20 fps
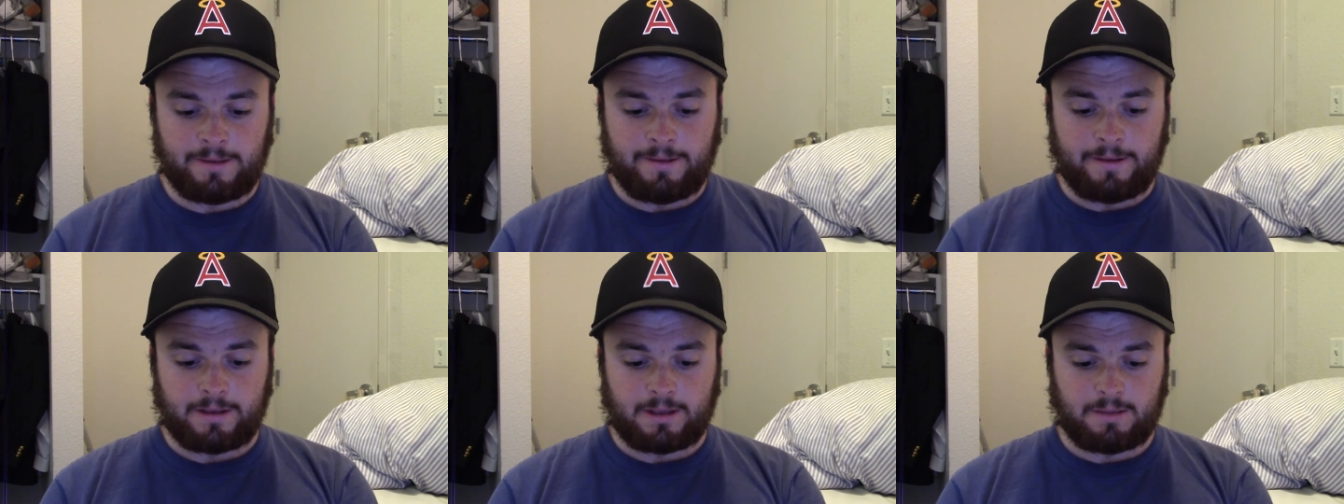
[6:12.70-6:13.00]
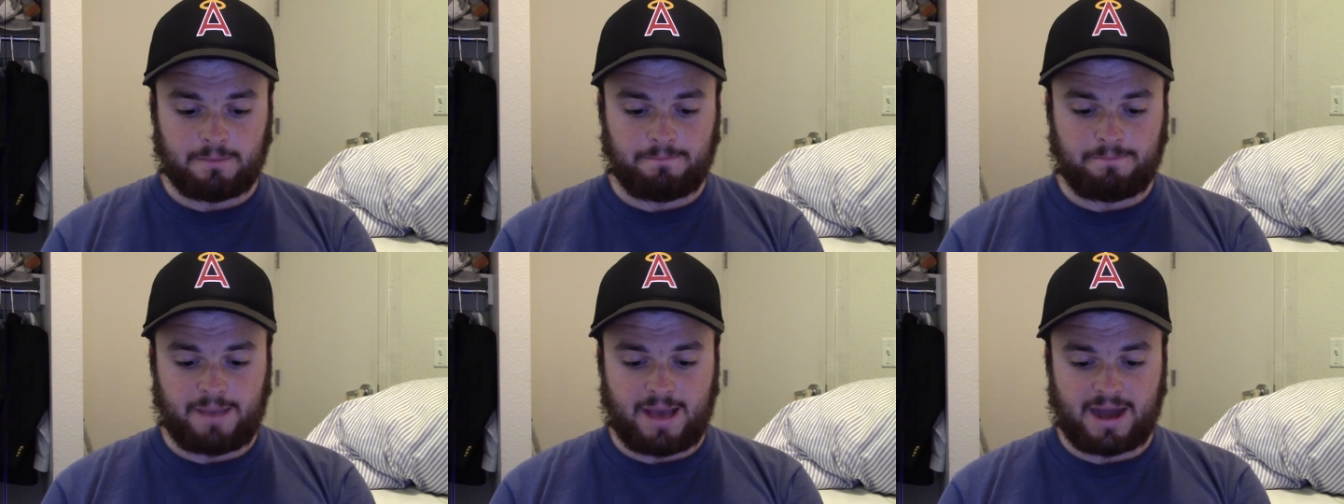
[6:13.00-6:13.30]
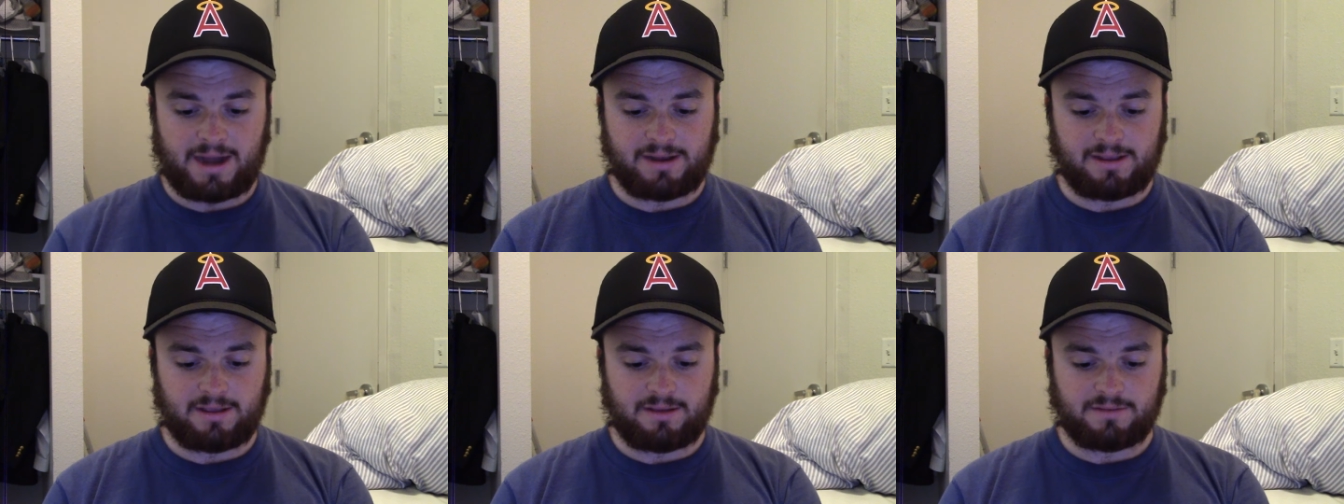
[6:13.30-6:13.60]

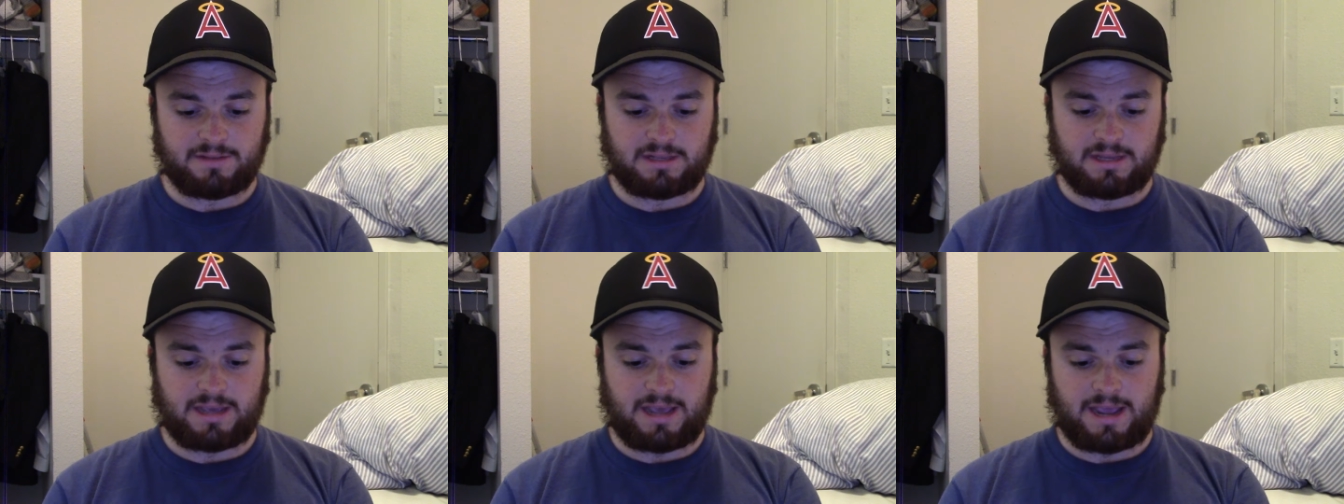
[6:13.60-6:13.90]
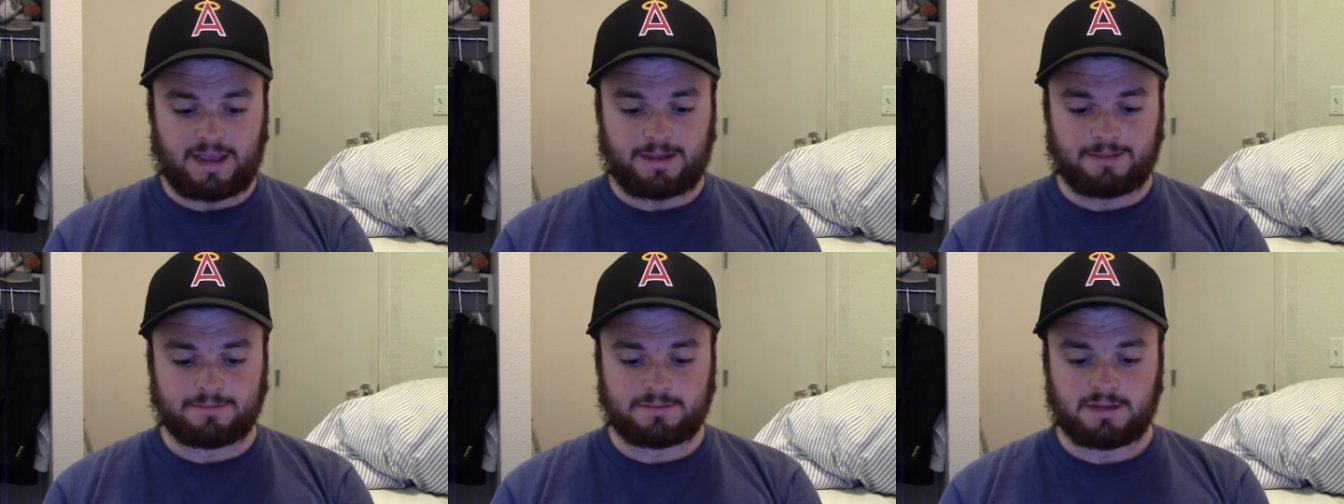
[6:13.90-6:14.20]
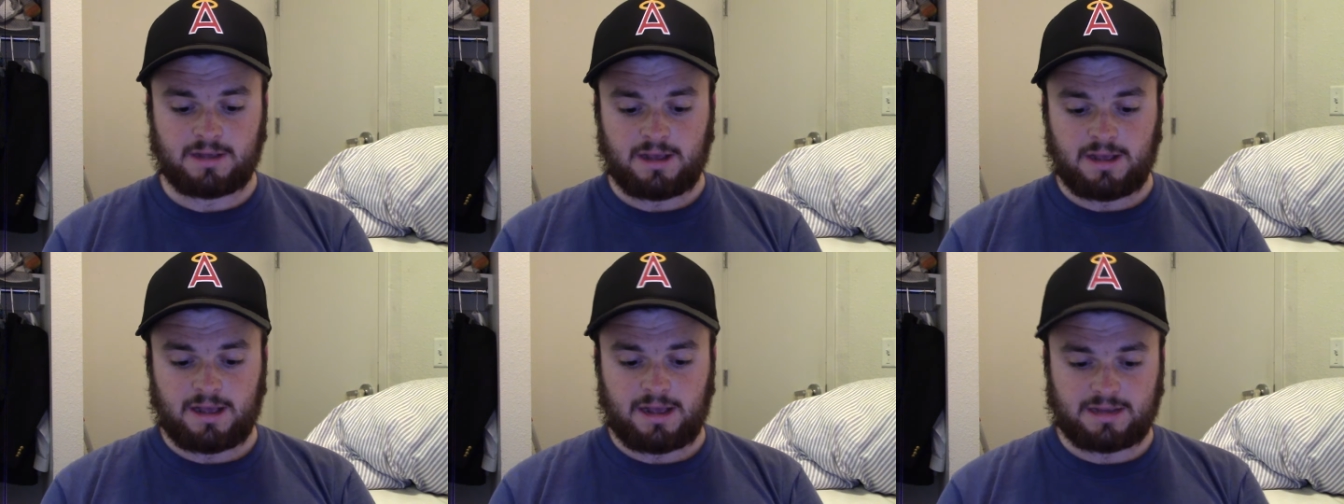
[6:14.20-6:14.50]
competitive of the
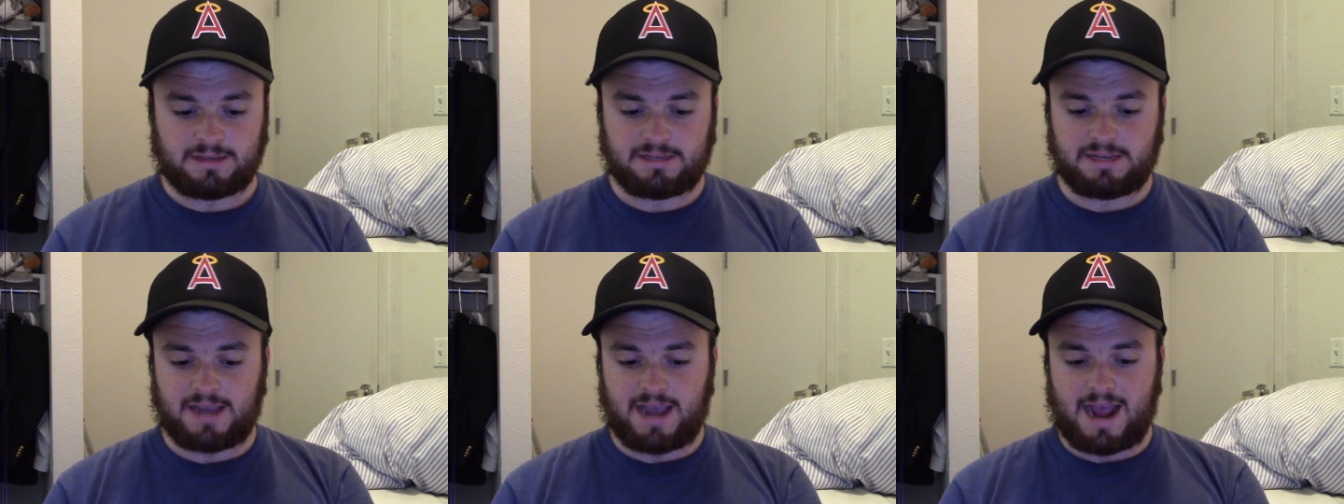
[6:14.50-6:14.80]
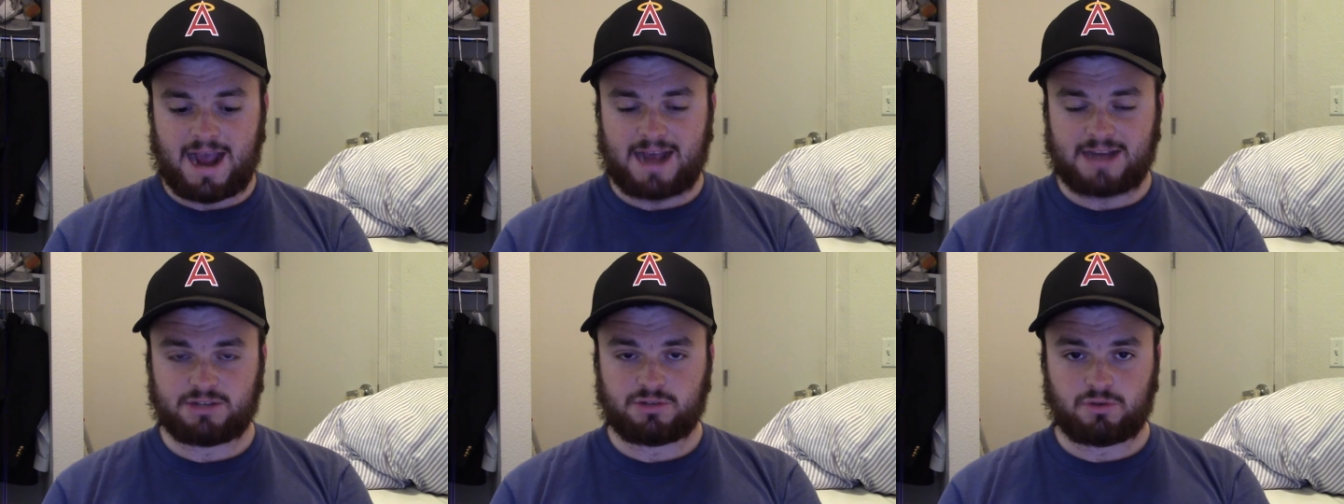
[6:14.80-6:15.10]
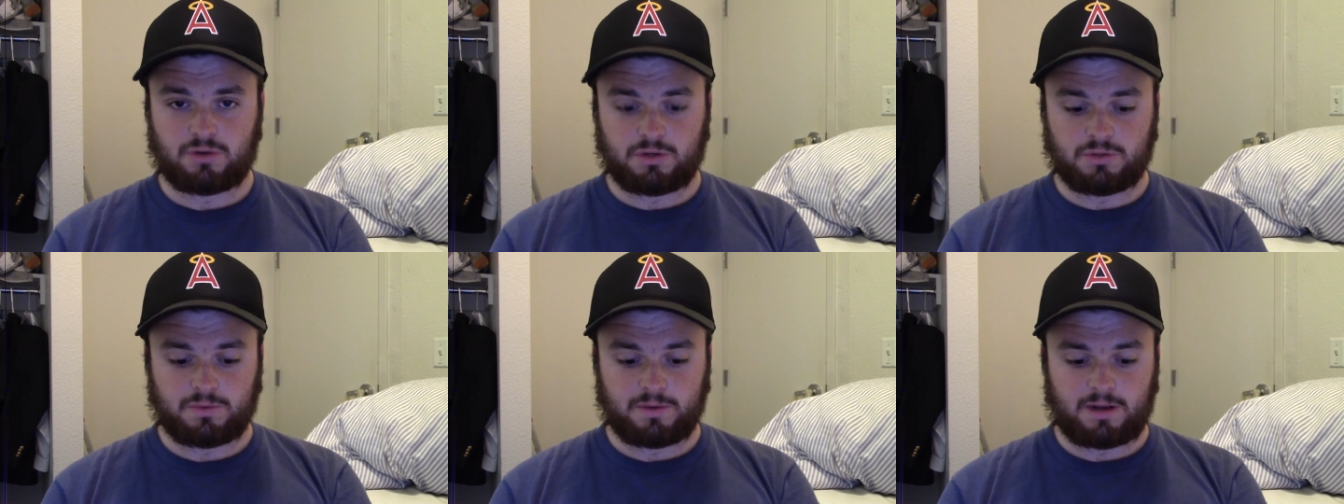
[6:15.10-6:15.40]
games, as the
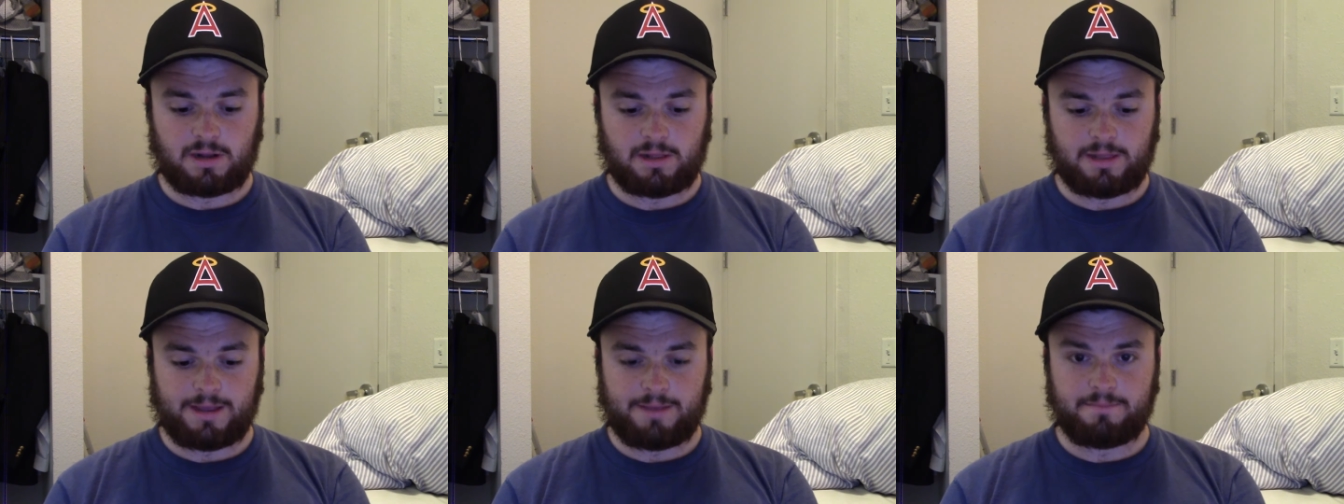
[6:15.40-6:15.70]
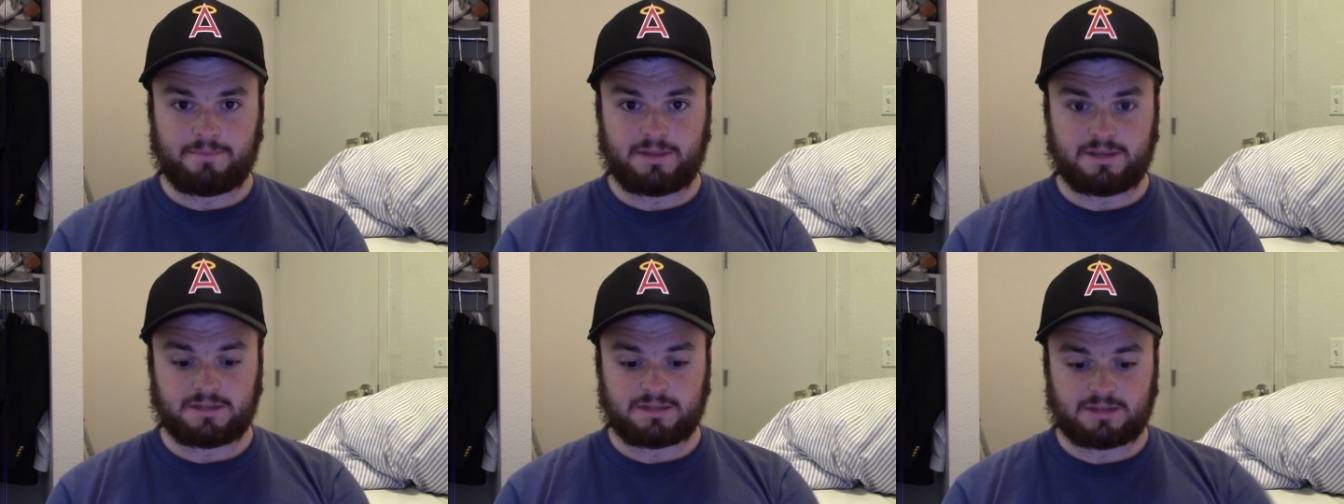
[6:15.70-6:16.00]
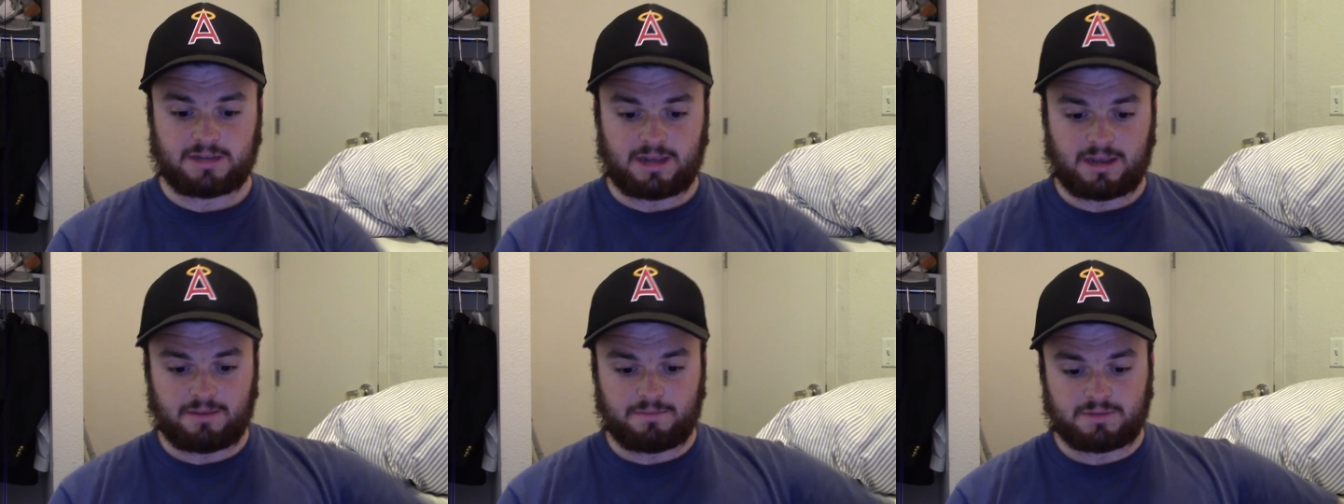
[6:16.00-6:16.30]
Astros would claim this
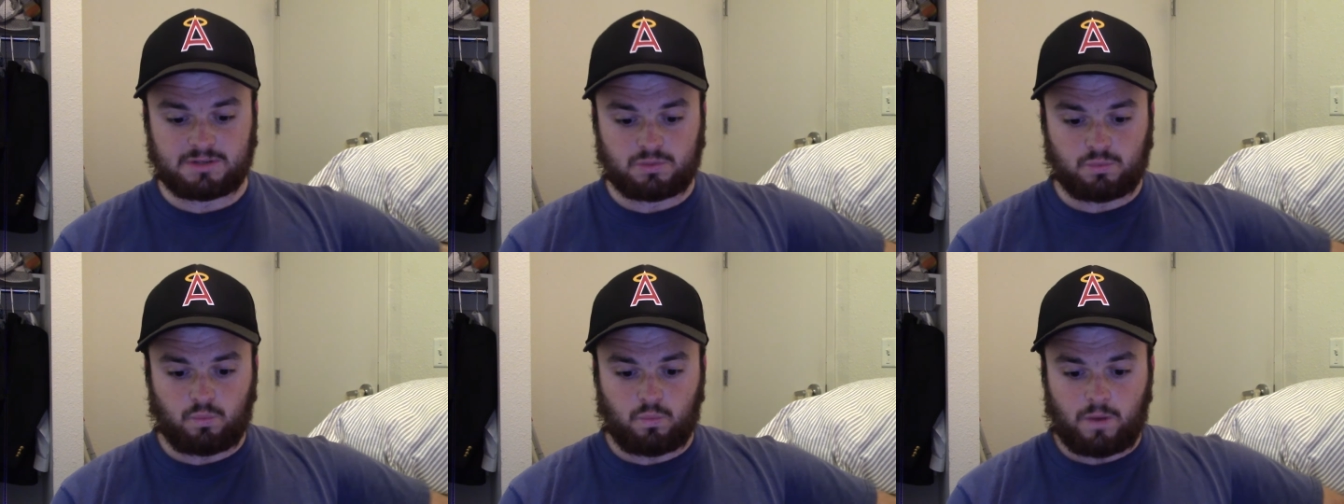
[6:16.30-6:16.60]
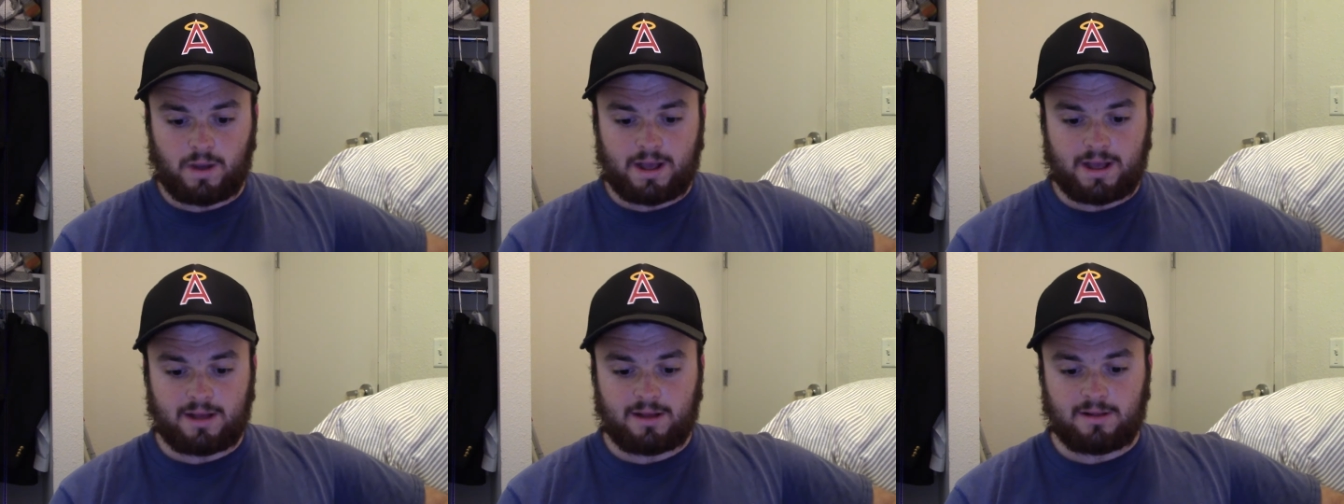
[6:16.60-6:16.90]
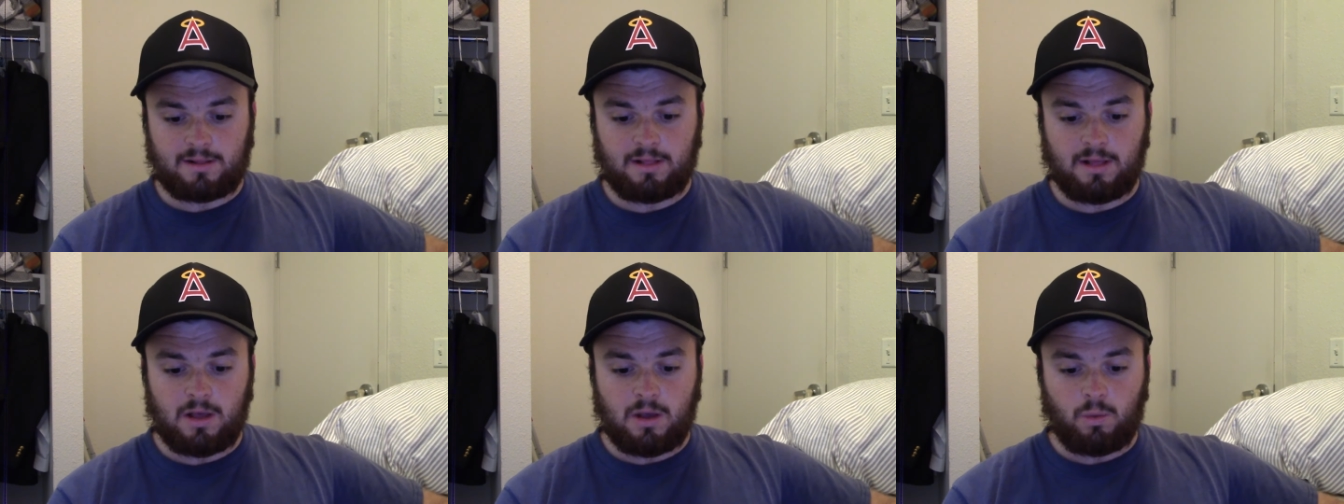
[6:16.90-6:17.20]
game as
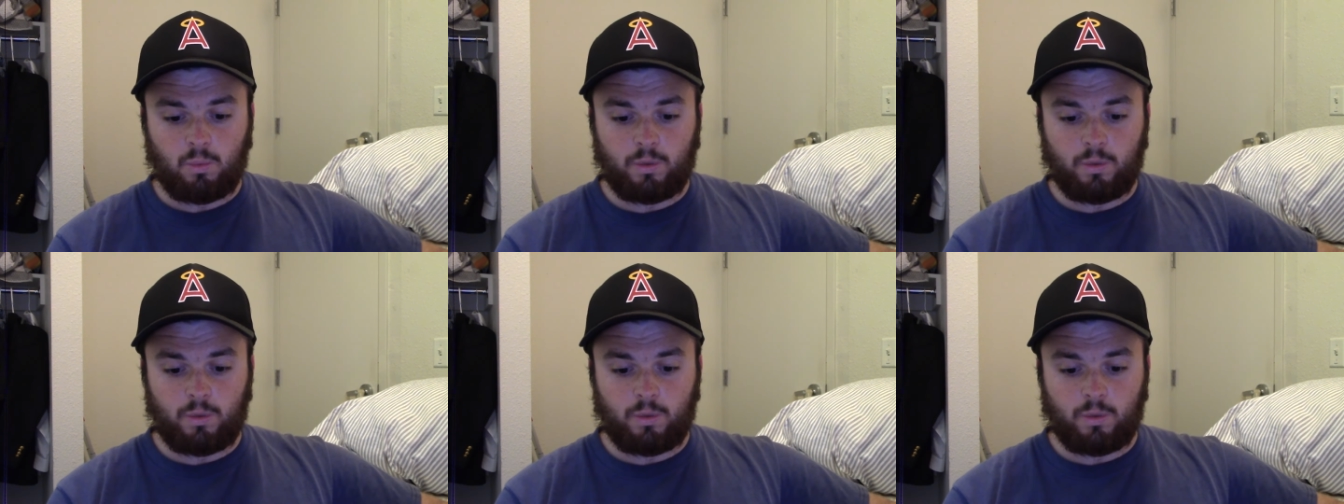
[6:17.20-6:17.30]
well,